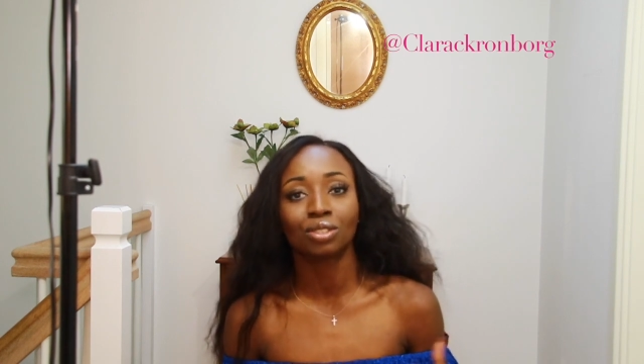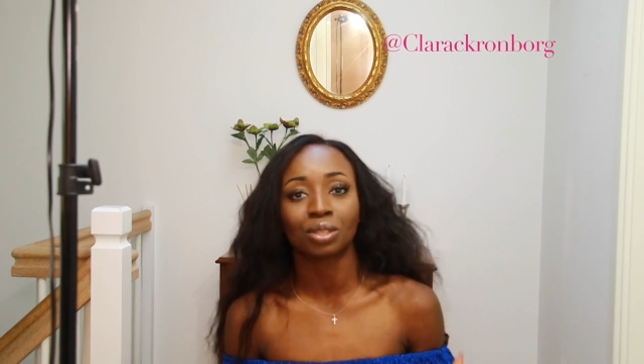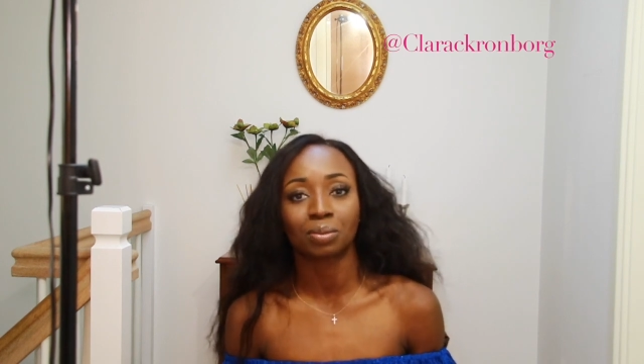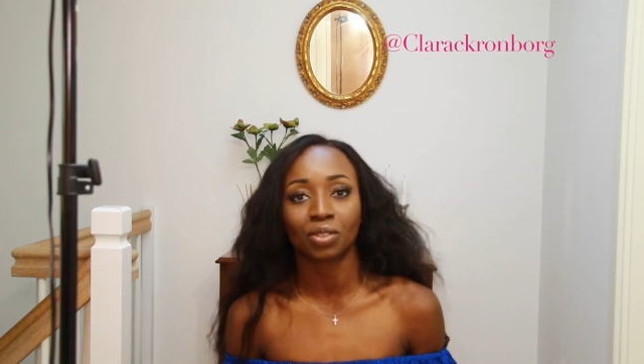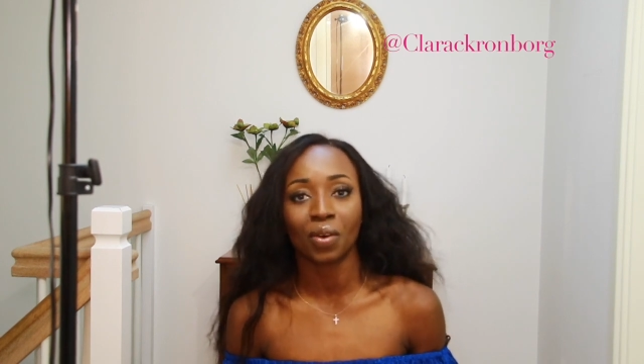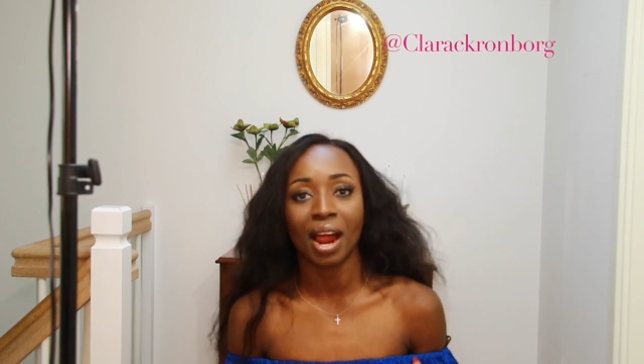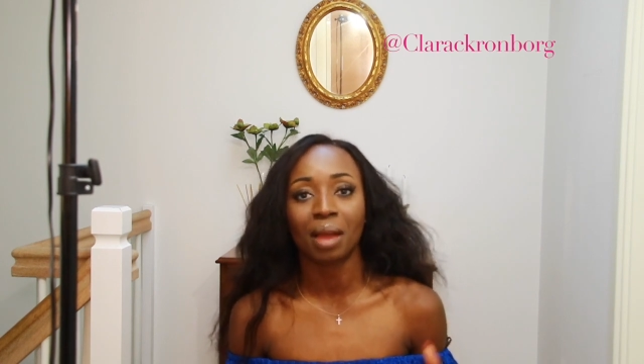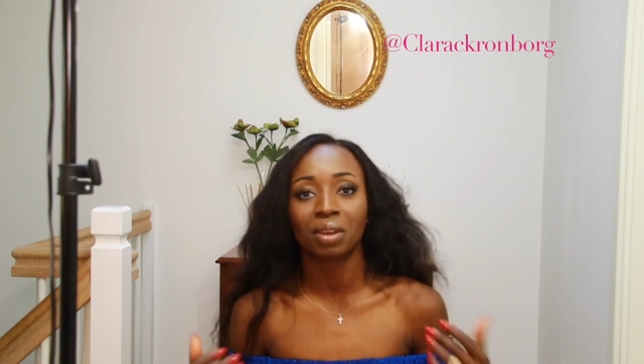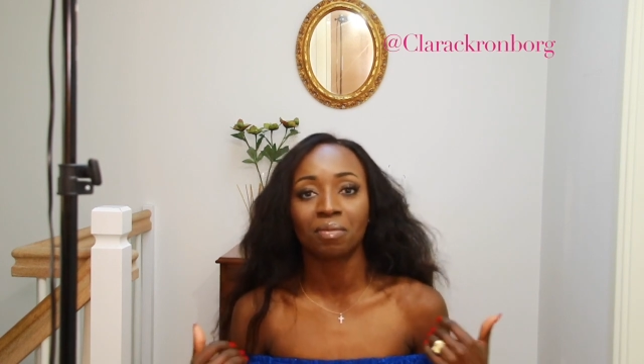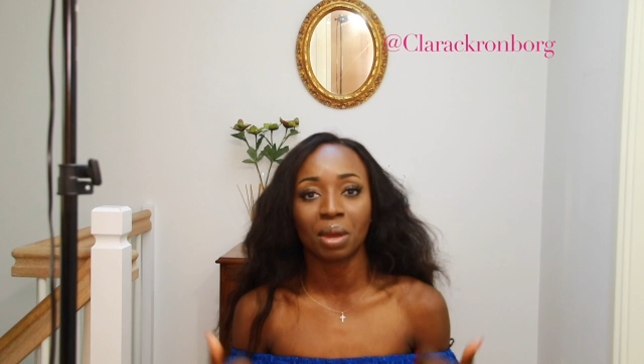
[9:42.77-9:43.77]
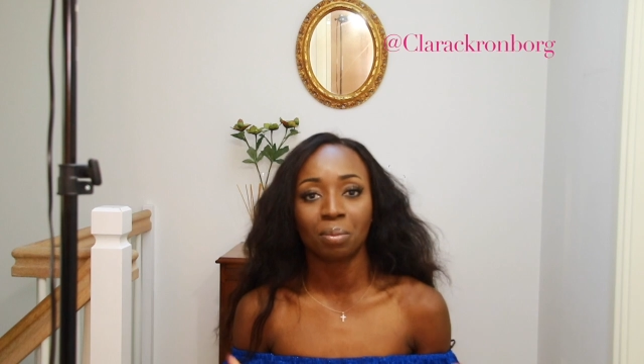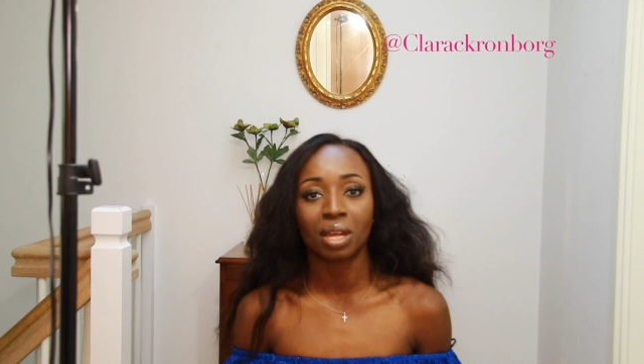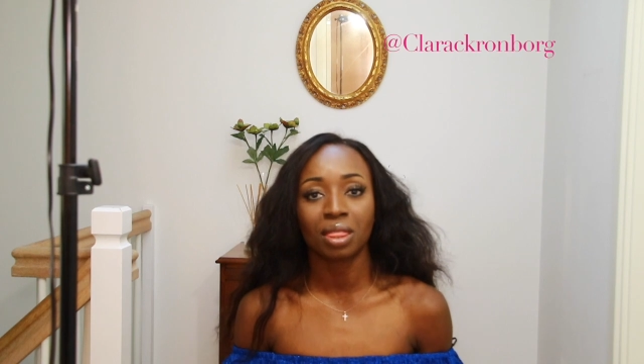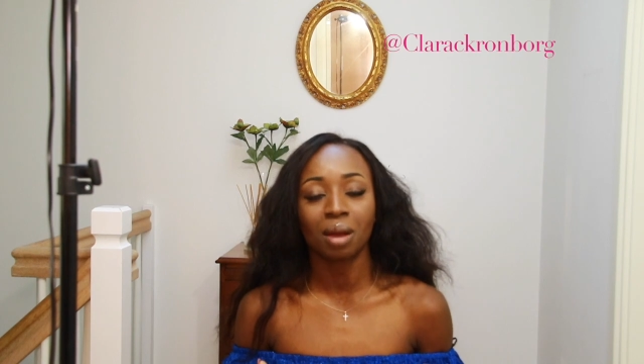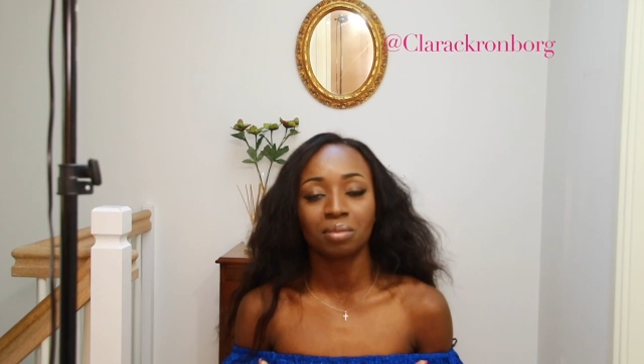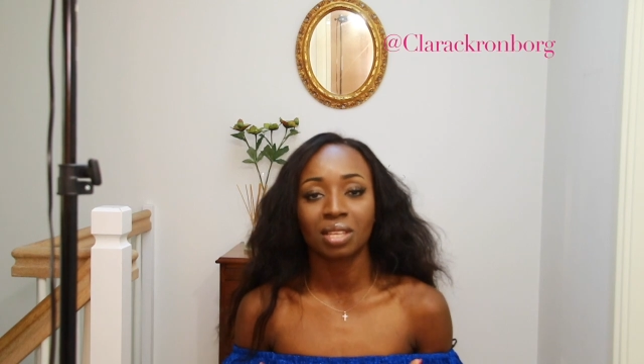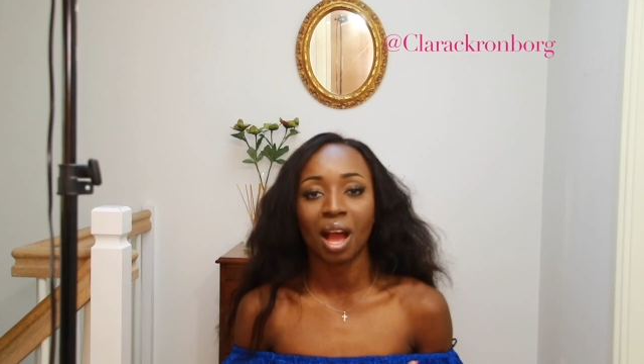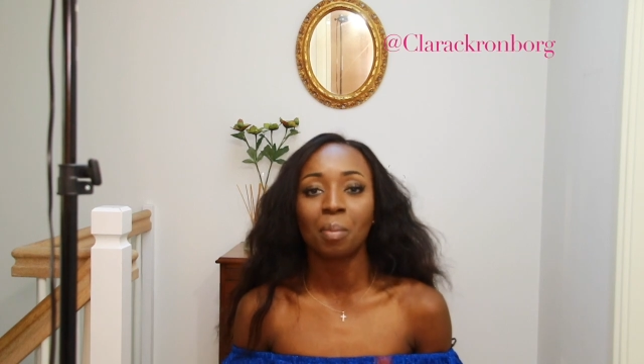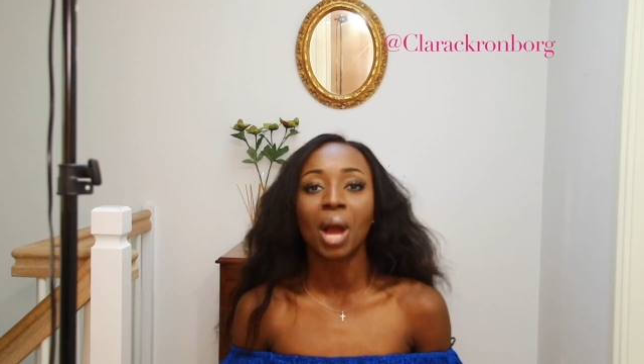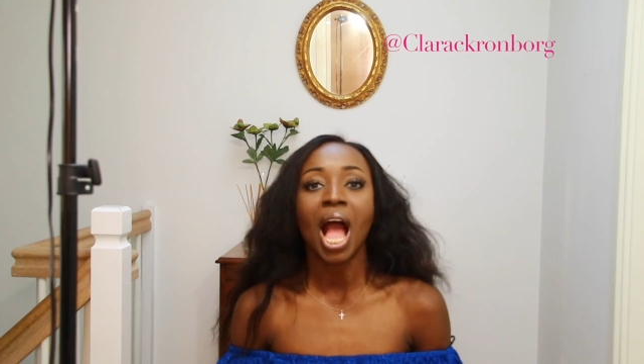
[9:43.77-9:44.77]
Subscribe. Give me a big thumbs
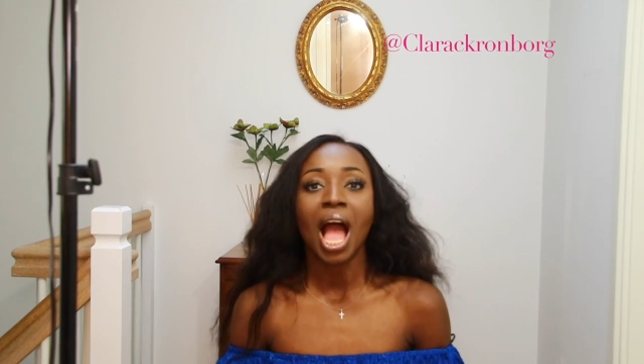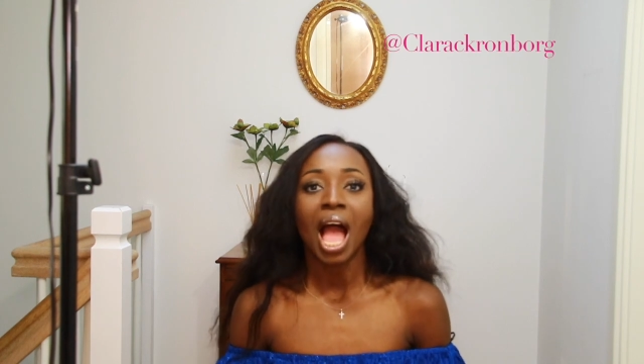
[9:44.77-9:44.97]
up.